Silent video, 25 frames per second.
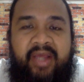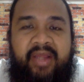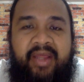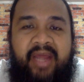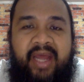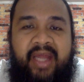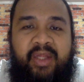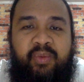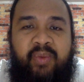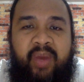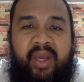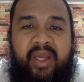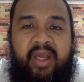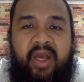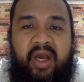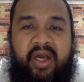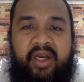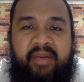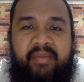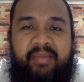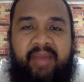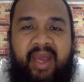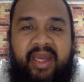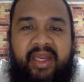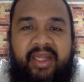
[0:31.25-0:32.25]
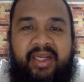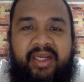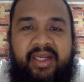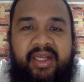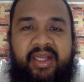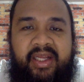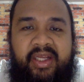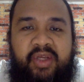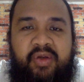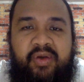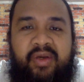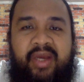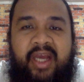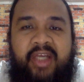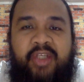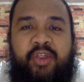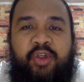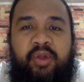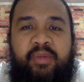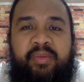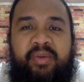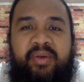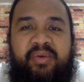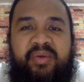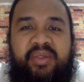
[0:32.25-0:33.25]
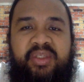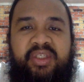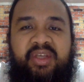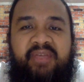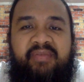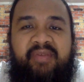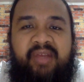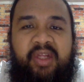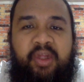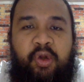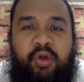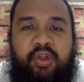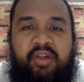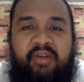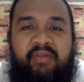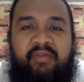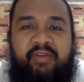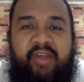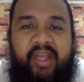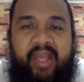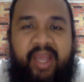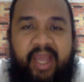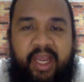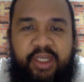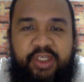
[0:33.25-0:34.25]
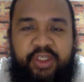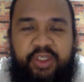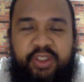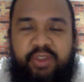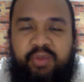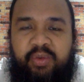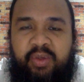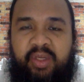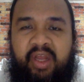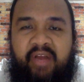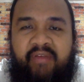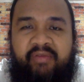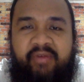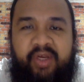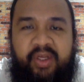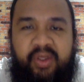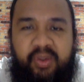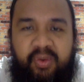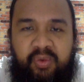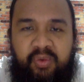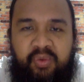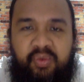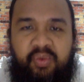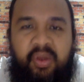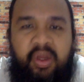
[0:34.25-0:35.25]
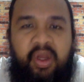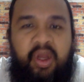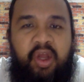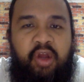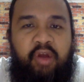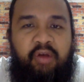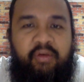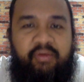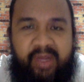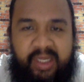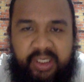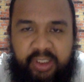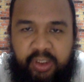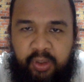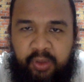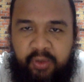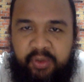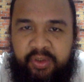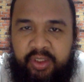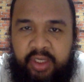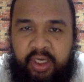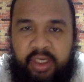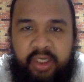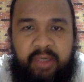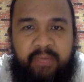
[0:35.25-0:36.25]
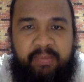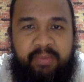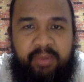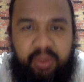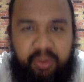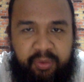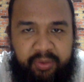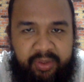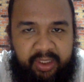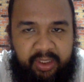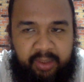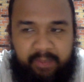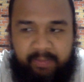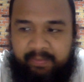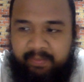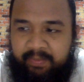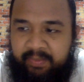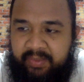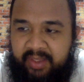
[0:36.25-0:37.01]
That way, automatically, you guys will be receiving notifications whenever new videos are uploaded.